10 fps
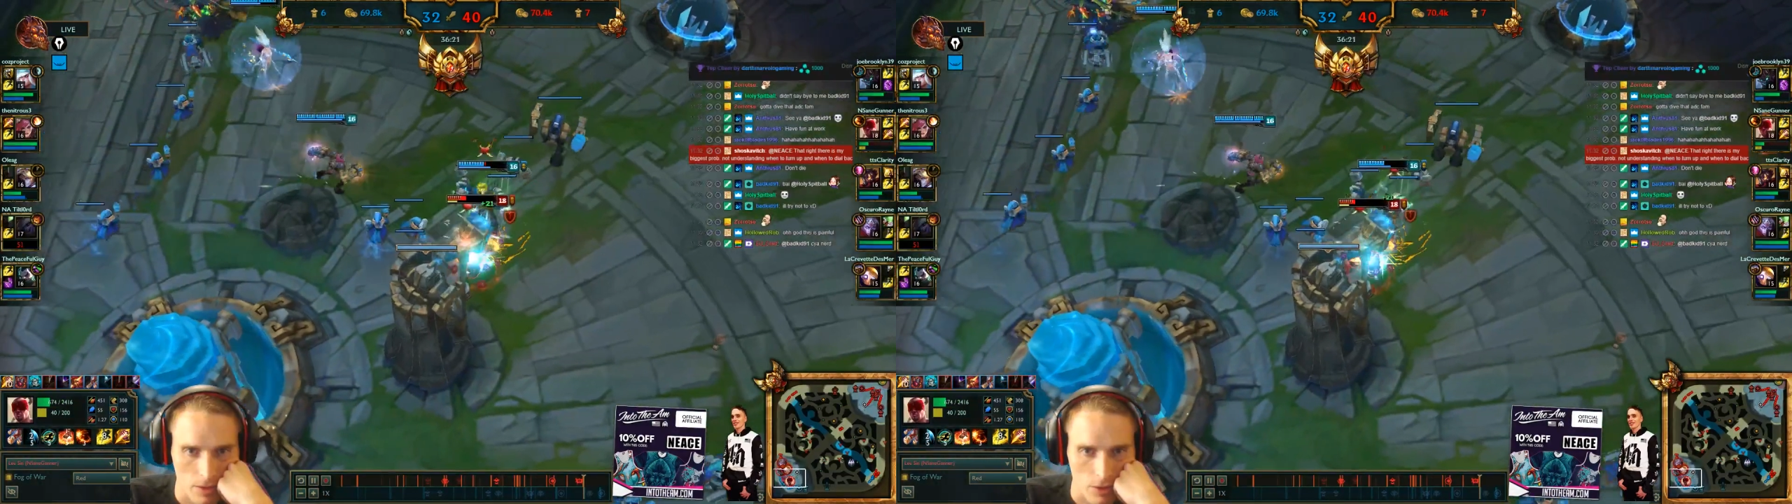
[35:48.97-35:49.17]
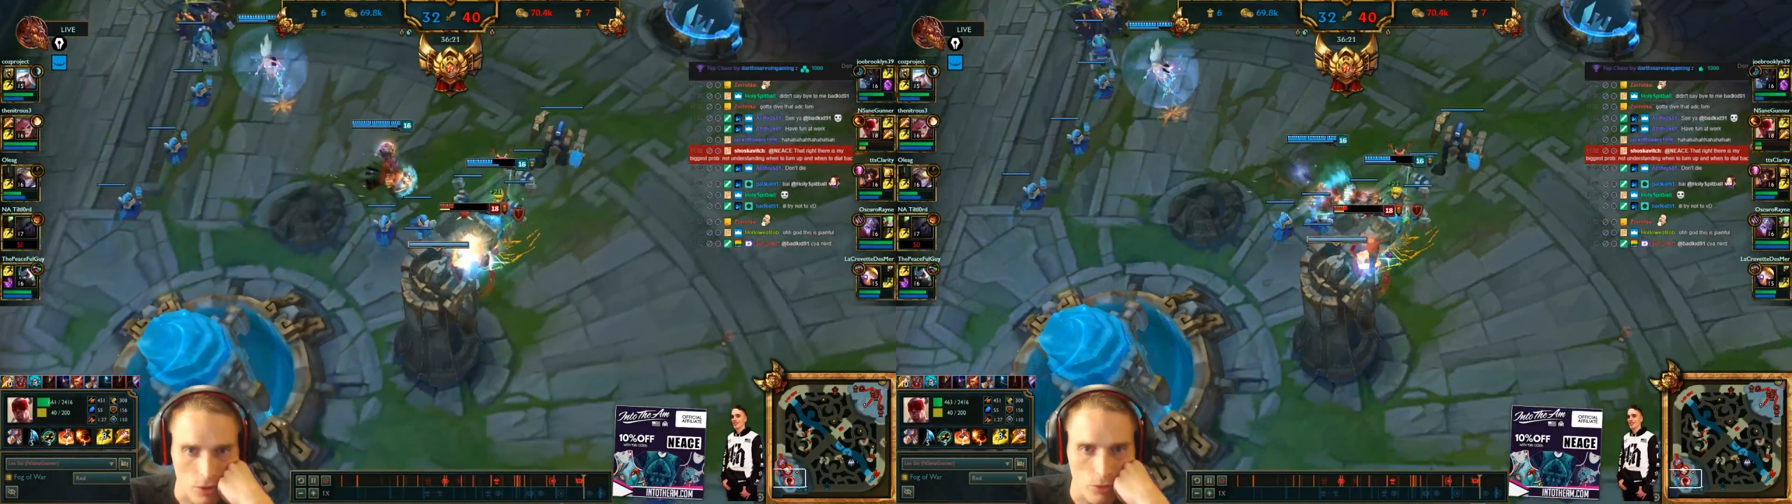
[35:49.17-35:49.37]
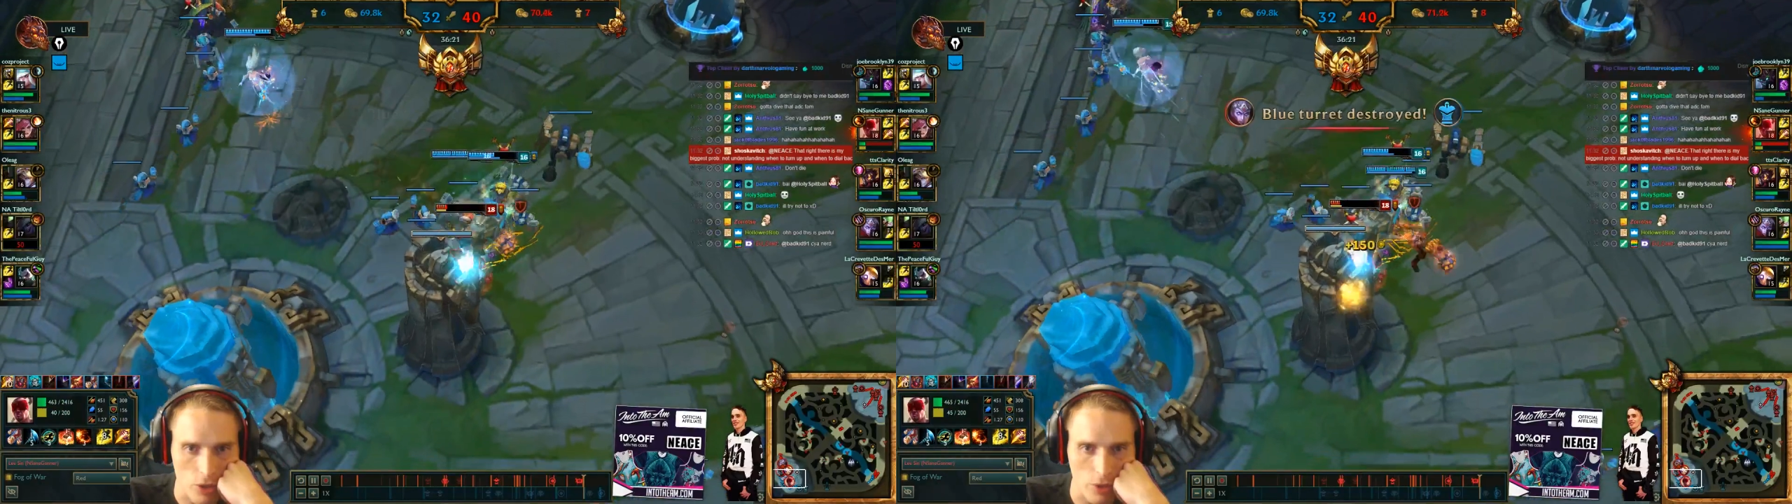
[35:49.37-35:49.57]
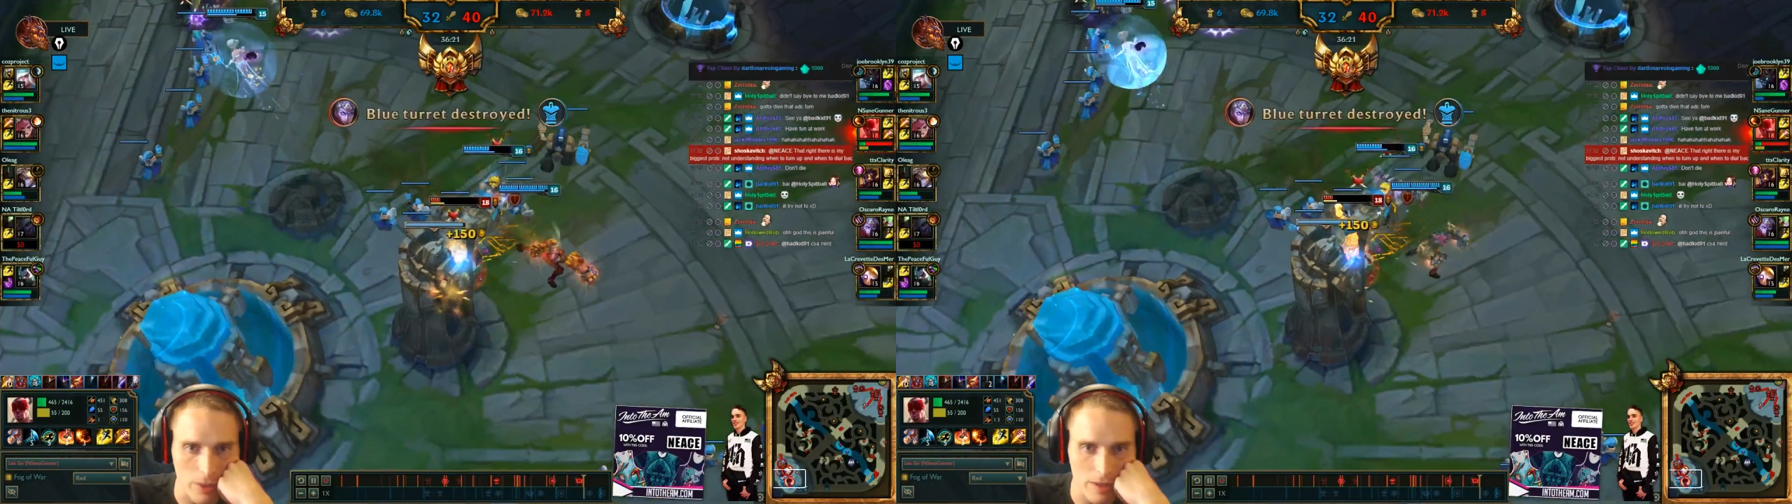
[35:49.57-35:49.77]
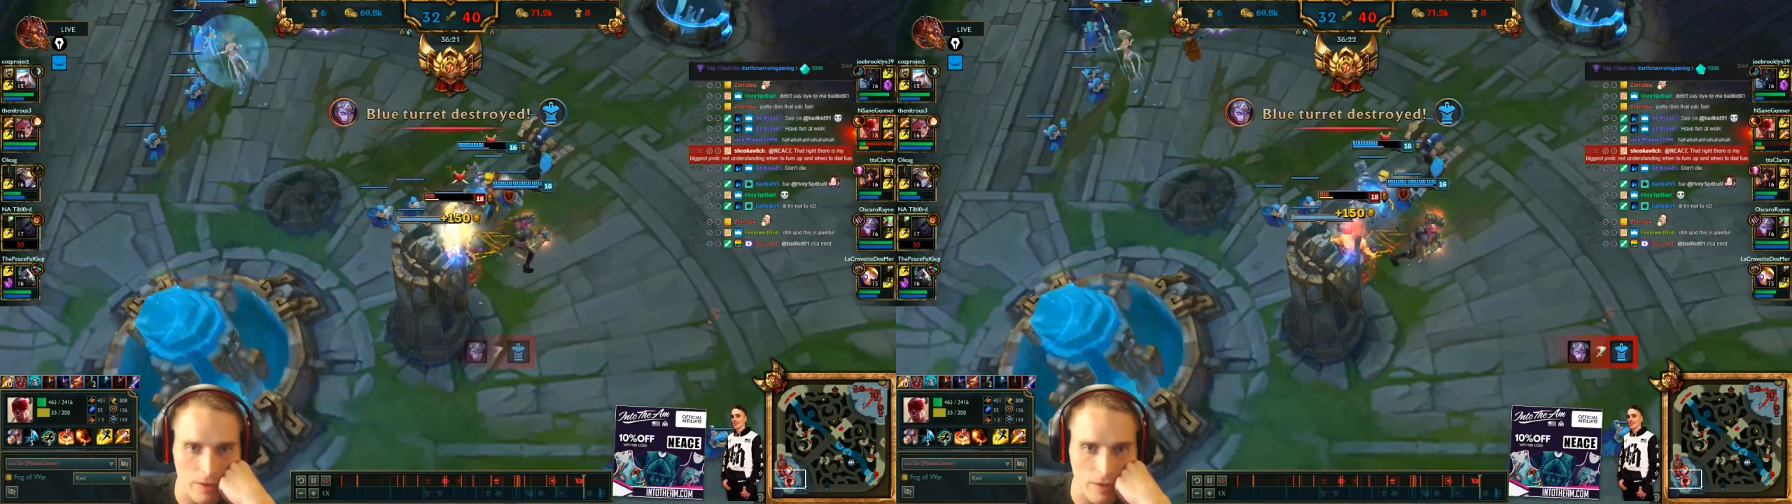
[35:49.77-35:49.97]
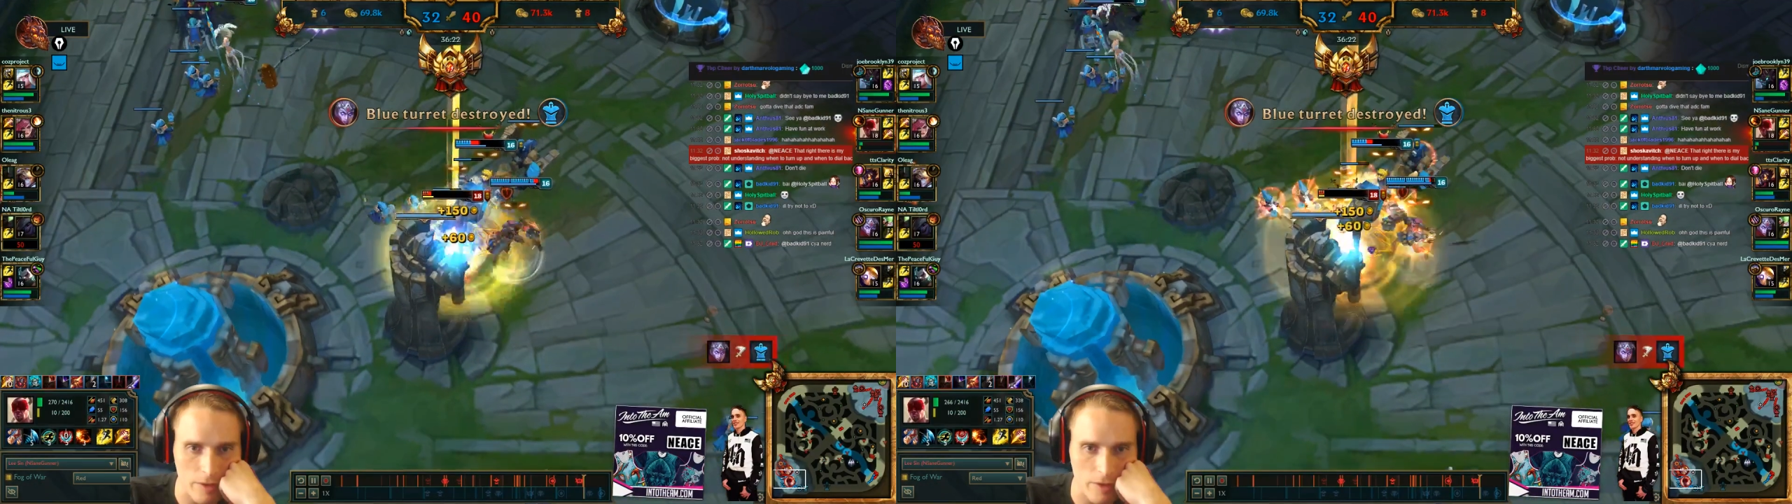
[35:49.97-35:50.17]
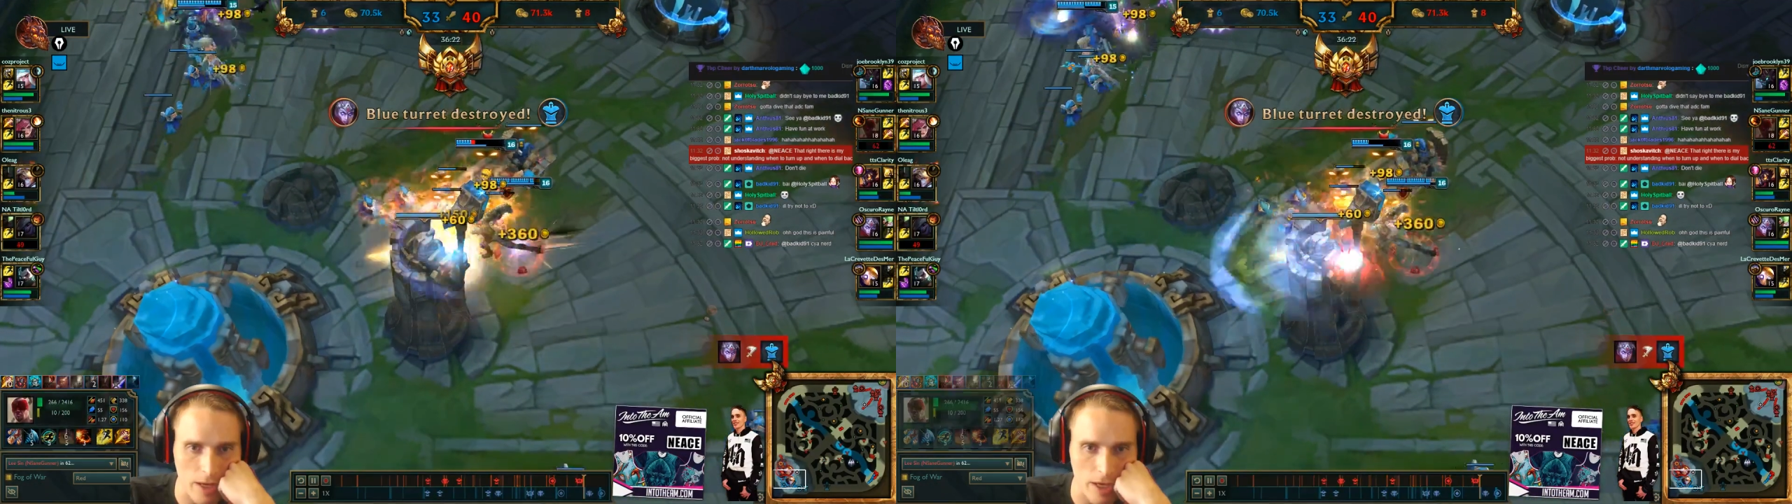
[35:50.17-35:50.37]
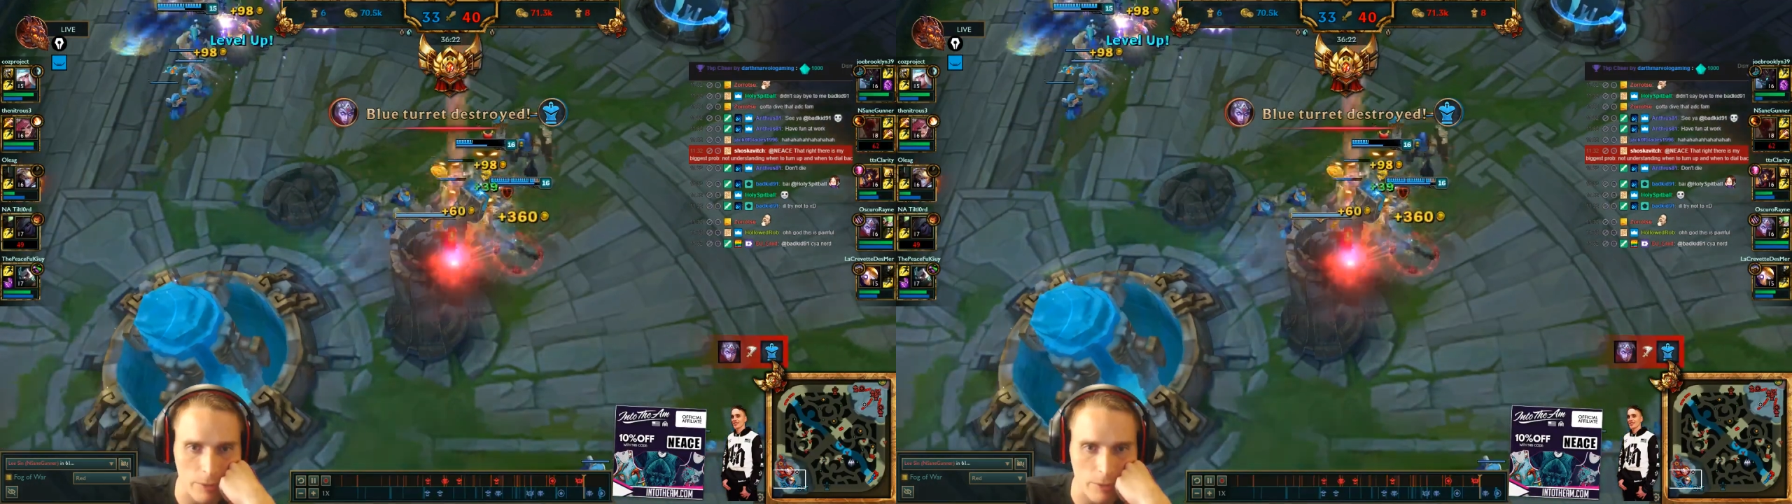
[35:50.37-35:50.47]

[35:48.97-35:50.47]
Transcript: You queue into this guy